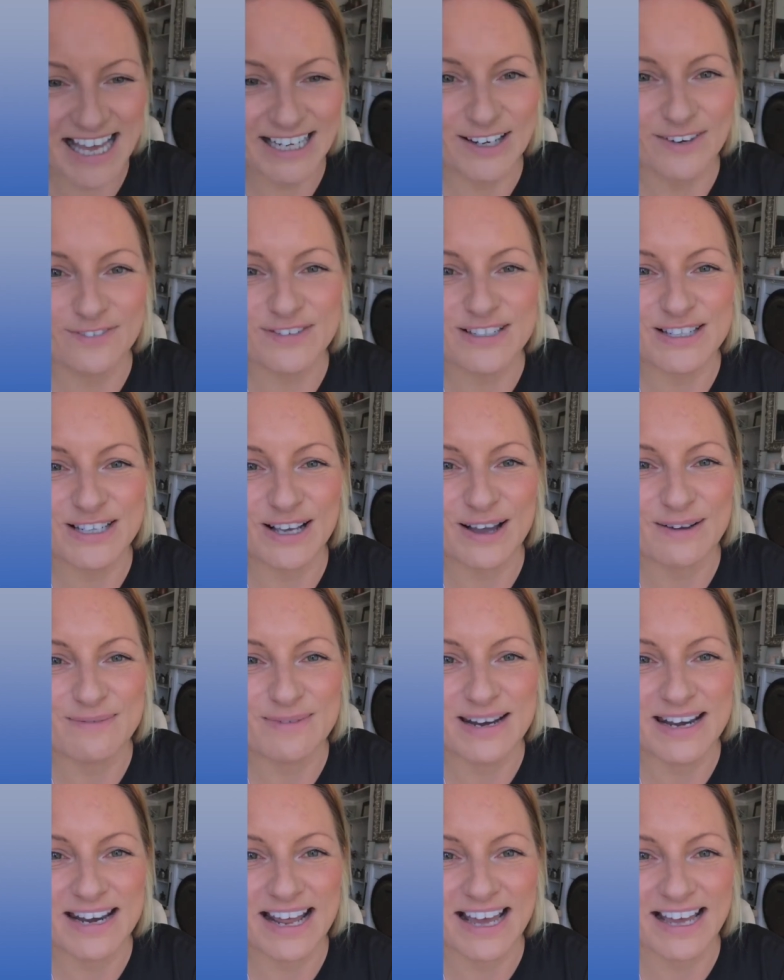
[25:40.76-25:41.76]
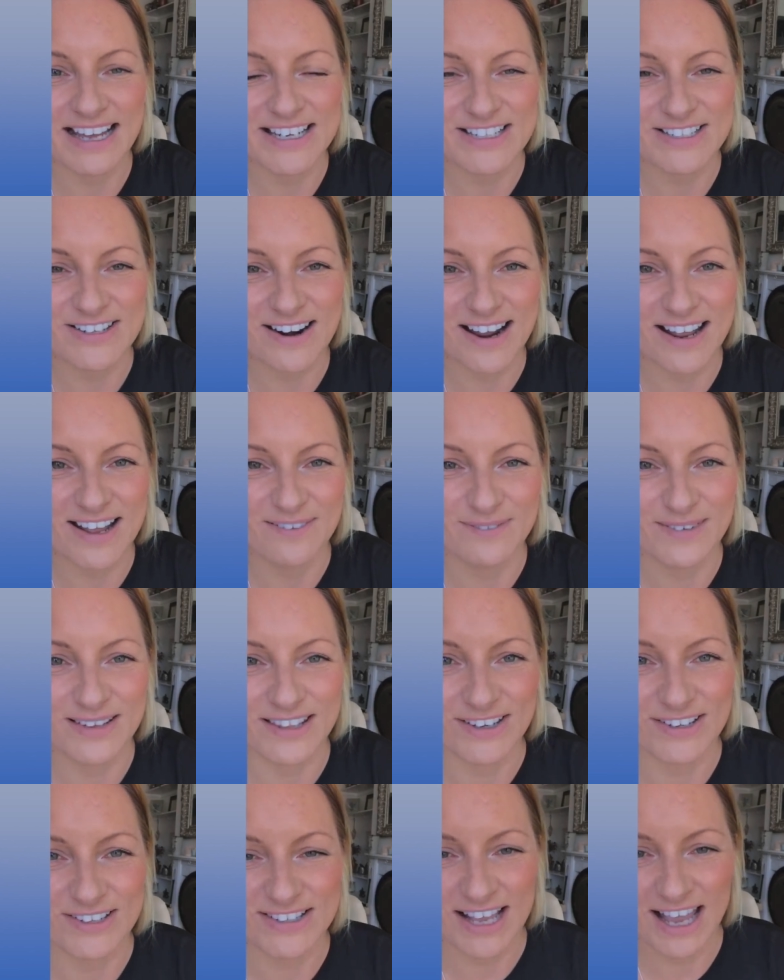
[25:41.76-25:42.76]
I'd love you to come and try it with
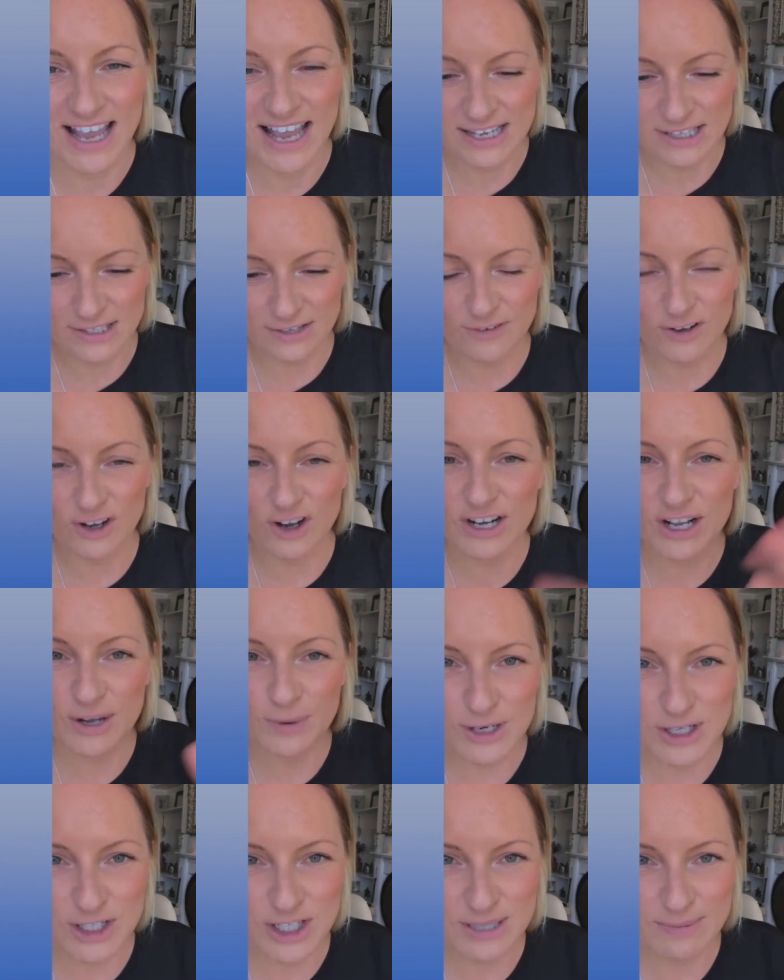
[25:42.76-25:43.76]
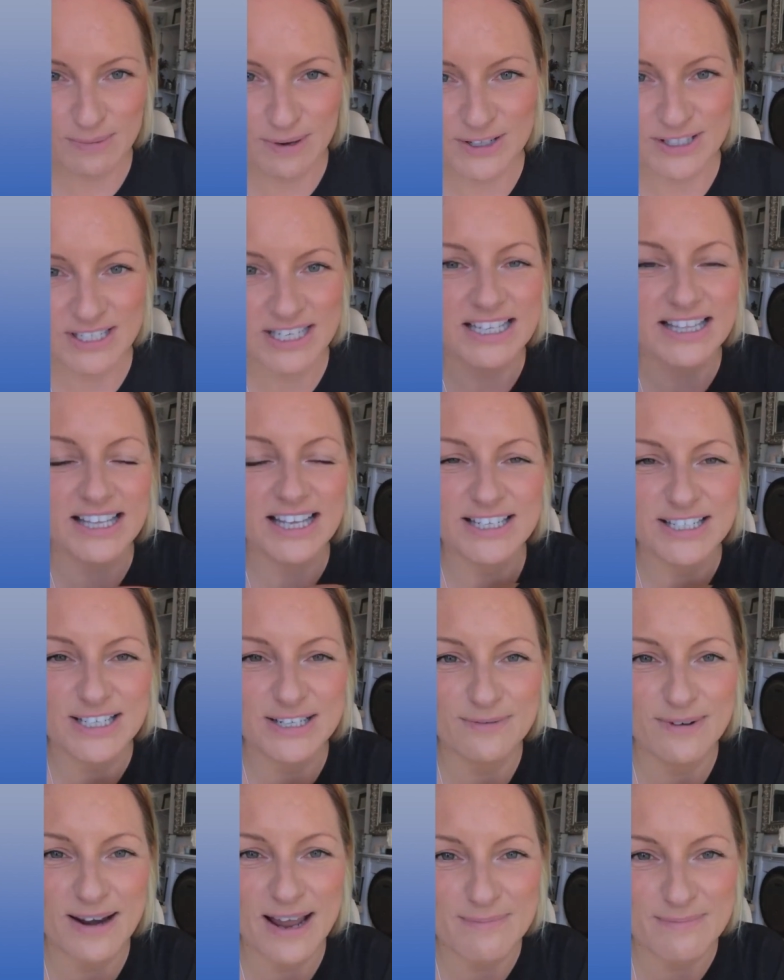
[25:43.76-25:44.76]
us. So if you've got any questions about it, then
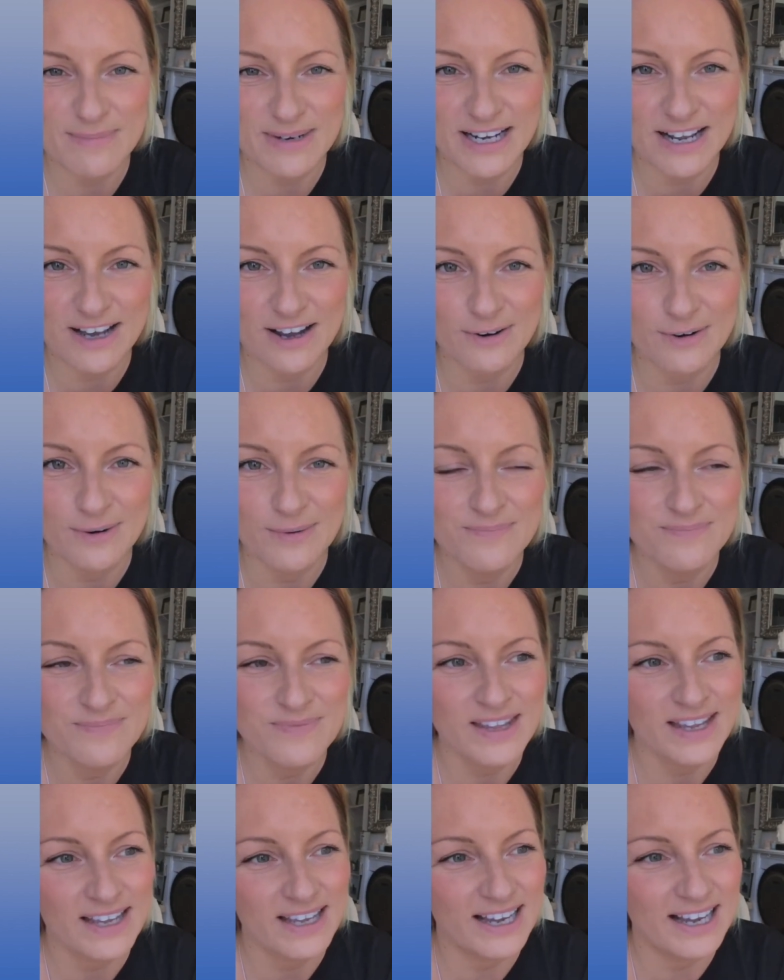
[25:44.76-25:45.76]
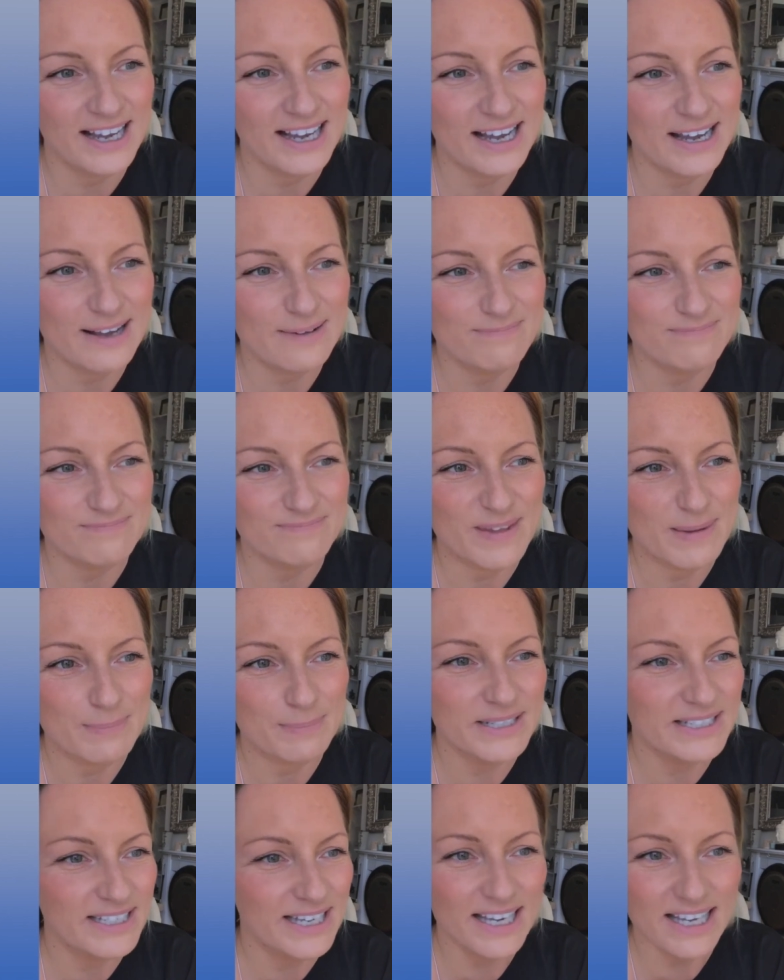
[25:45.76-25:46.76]
do let me know.
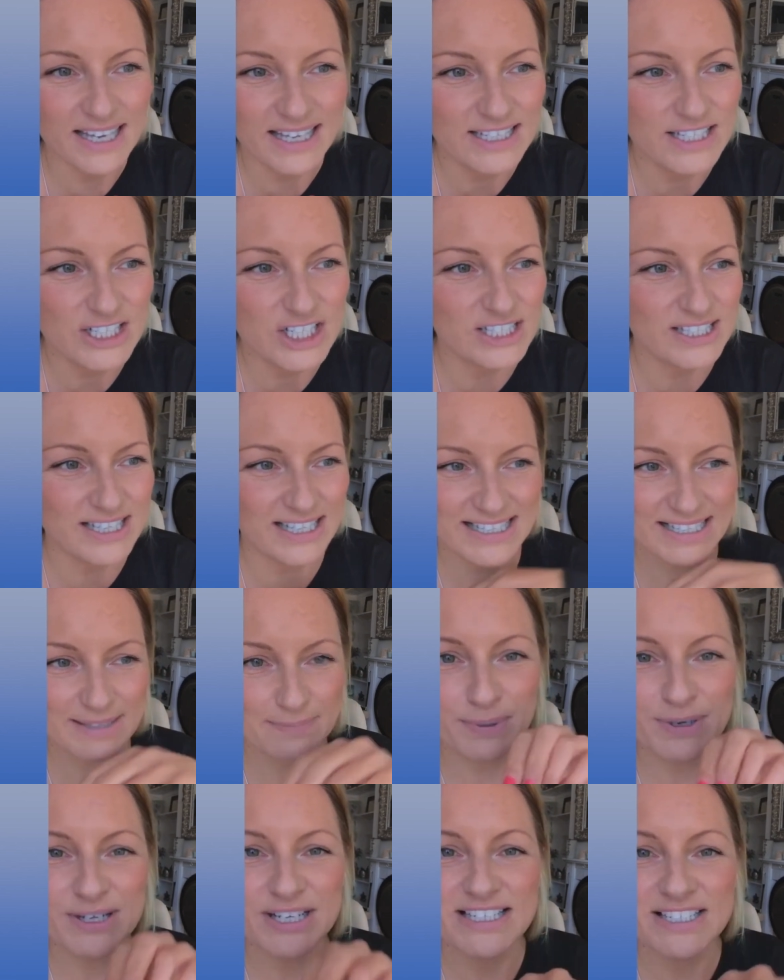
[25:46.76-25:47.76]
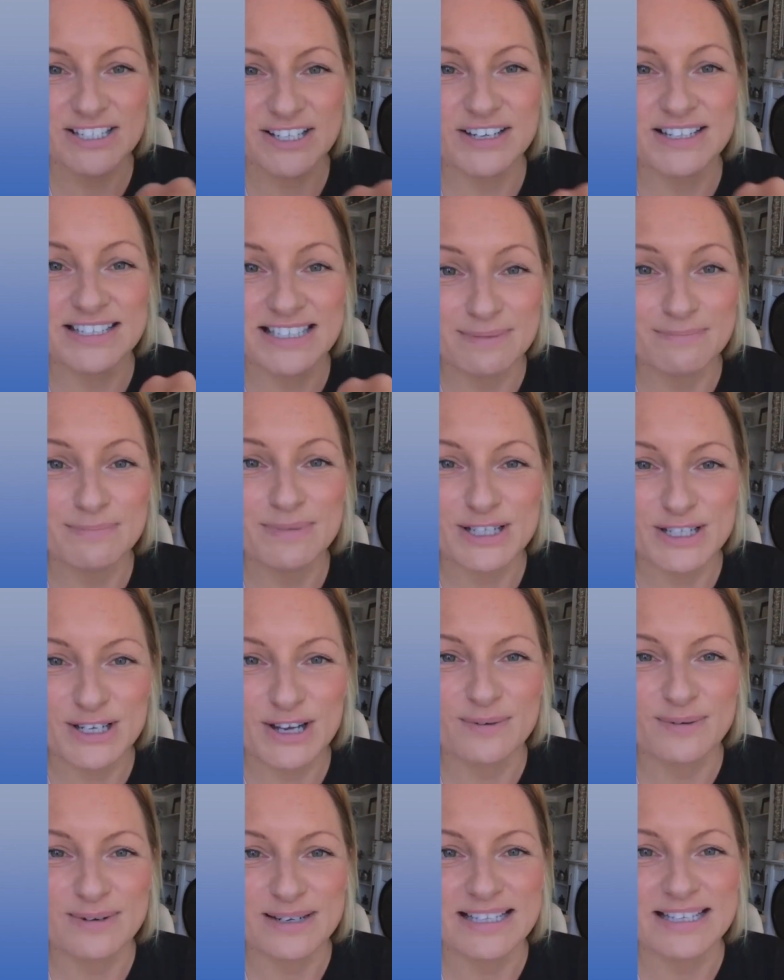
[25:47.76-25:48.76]
But yeah, just dip your
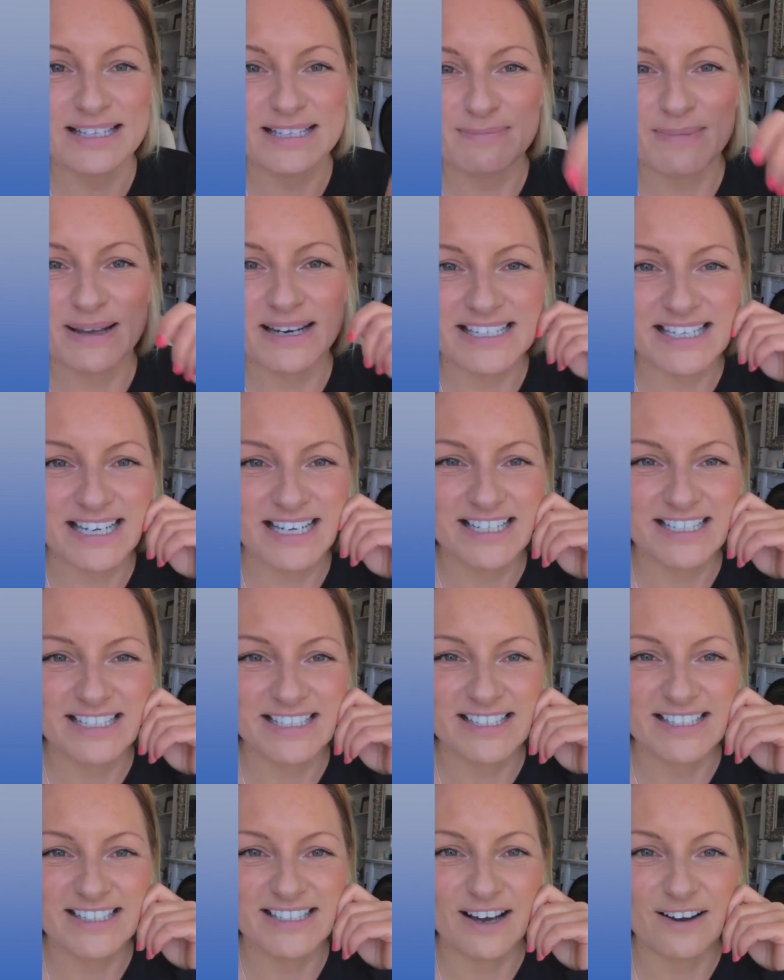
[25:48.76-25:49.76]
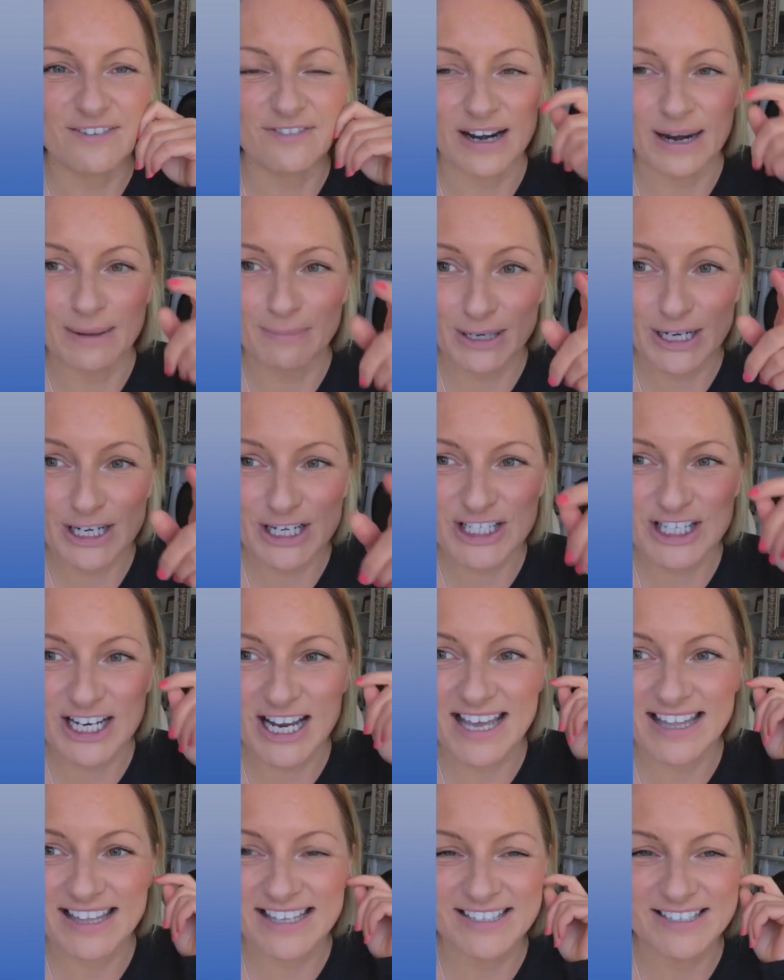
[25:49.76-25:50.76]
toe into this meditation stuff. And I'm going to
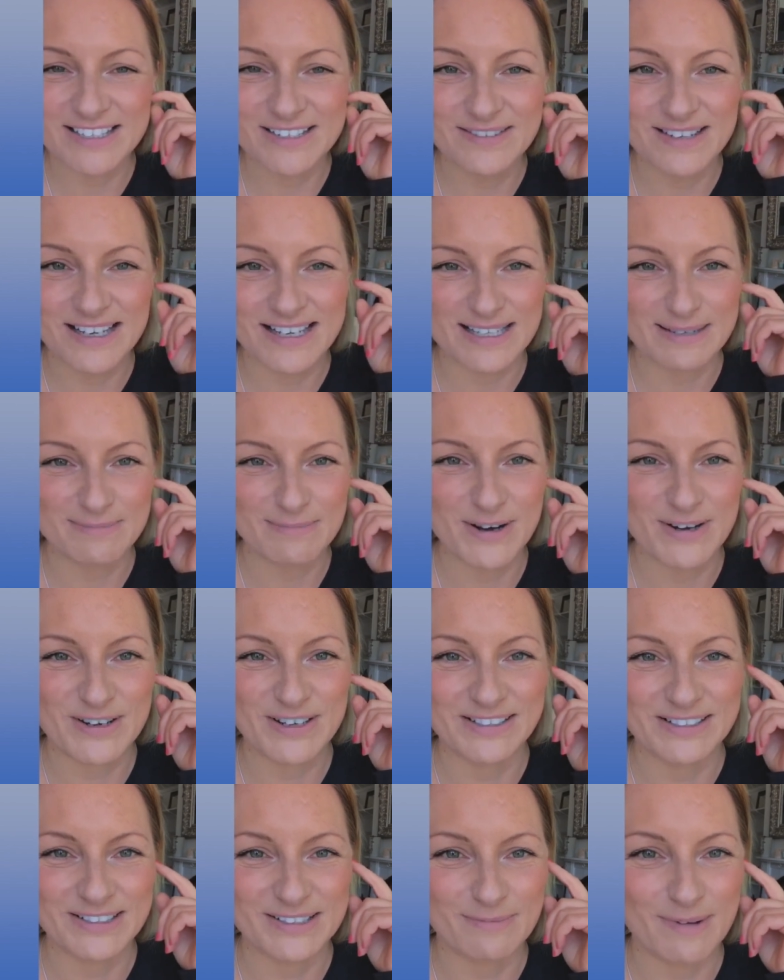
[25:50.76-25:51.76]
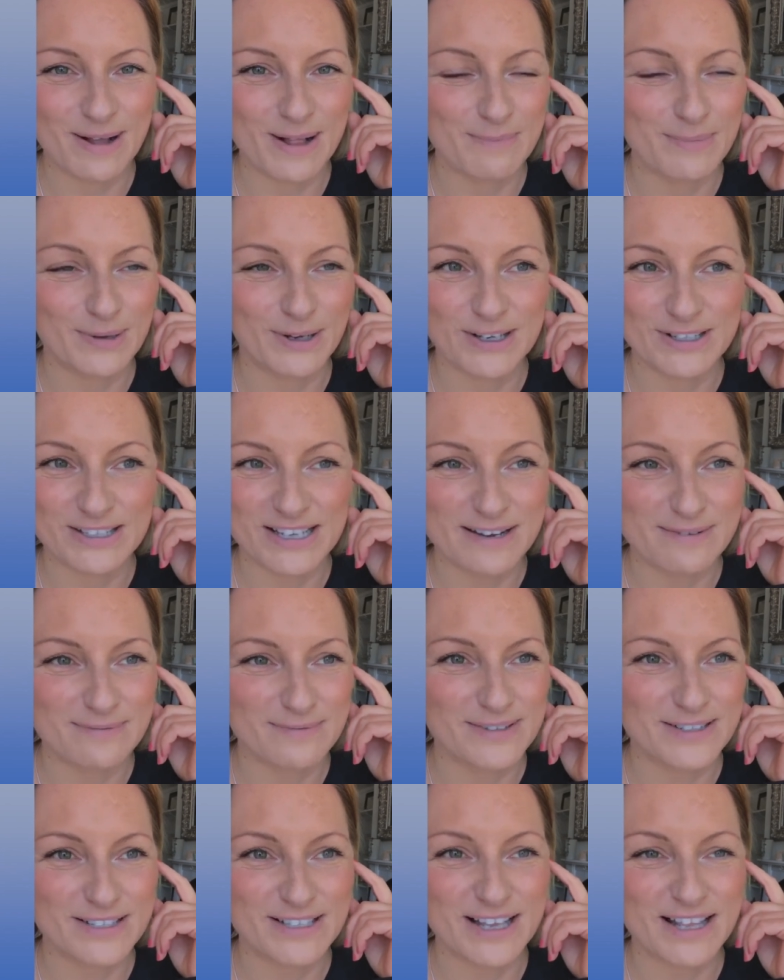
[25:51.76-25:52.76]
share this new testimonial as well, because it
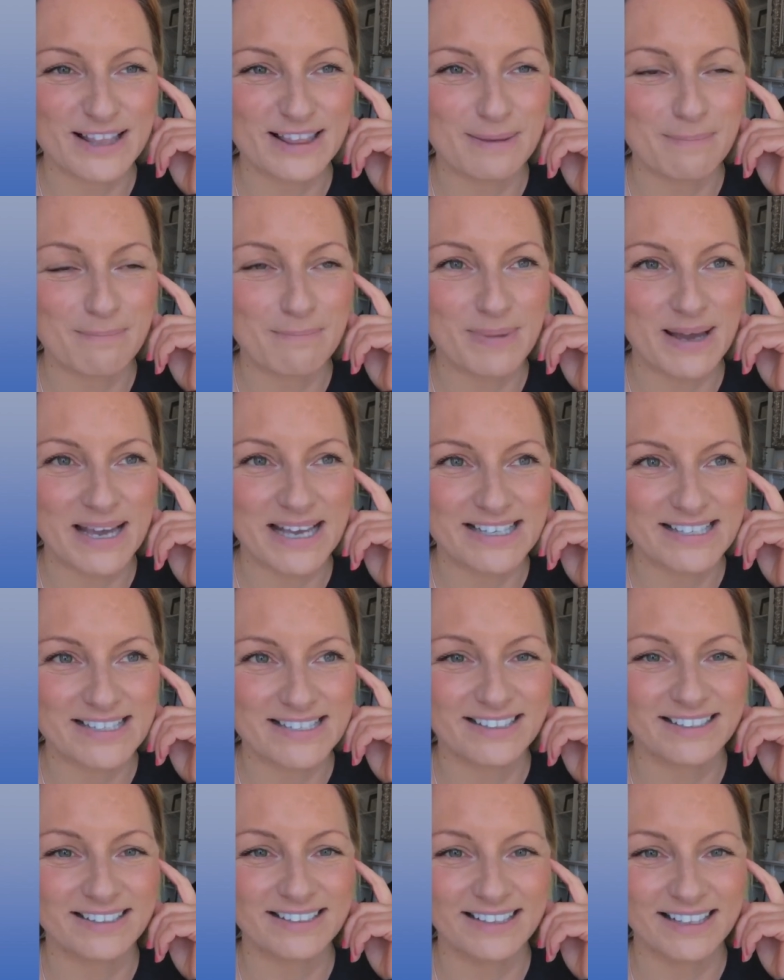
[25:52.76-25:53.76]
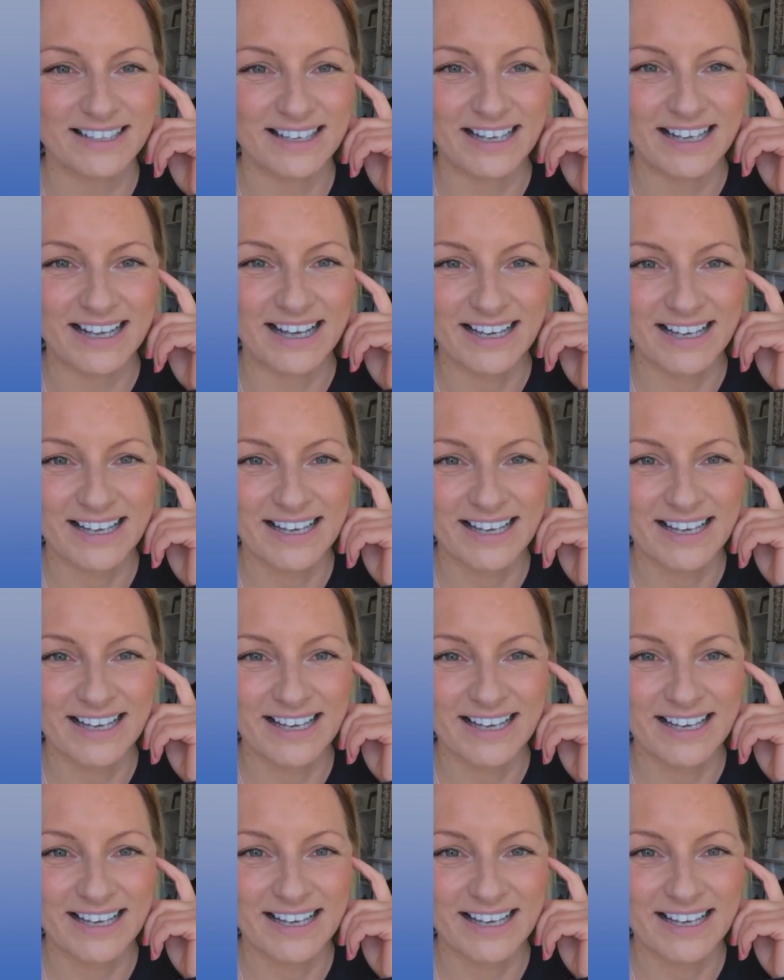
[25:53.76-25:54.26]
was the best thing.